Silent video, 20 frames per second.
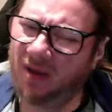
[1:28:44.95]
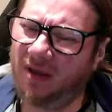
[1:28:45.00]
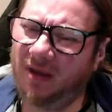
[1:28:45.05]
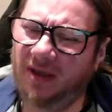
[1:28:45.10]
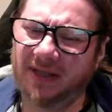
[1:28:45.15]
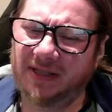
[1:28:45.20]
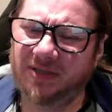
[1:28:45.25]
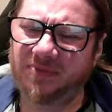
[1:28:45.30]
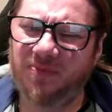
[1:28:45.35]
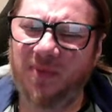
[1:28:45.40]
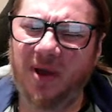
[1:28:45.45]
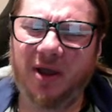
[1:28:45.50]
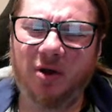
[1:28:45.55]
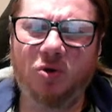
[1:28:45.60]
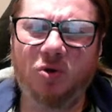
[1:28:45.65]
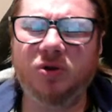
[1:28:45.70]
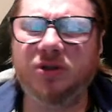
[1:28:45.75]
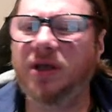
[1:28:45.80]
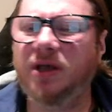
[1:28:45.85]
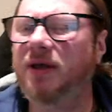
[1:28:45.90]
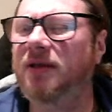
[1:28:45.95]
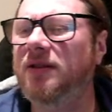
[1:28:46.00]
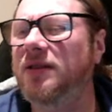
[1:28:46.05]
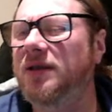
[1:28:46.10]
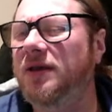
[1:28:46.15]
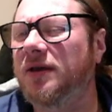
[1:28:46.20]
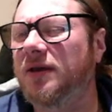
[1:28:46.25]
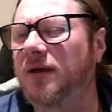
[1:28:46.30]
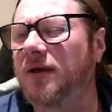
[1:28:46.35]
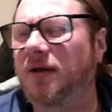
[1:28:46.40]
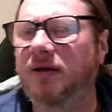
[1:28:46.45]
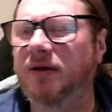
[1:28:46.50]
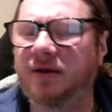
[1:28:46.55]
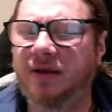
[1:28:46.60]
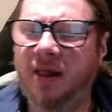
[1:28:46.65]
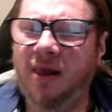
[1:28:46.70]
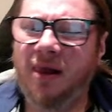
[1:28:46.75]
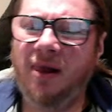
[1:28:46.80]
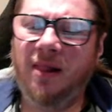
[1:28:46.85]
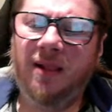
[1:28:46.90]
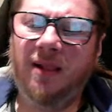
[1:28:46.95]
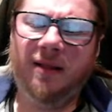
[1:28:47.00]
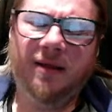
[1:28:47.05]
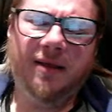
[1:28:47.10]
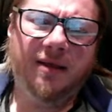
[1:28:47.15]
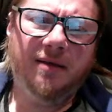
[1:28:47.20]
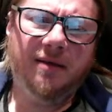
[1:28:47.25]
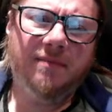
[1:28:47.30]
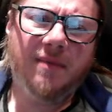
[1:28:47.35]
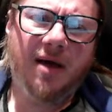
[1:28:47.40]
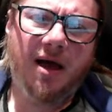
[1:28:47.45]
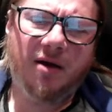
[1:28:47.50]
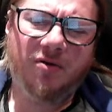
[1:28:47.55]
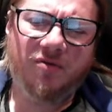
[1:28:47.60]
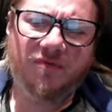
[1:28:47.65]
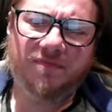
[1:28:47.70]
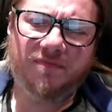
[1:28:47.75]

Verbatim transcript: It's my old idea. Uh, uh,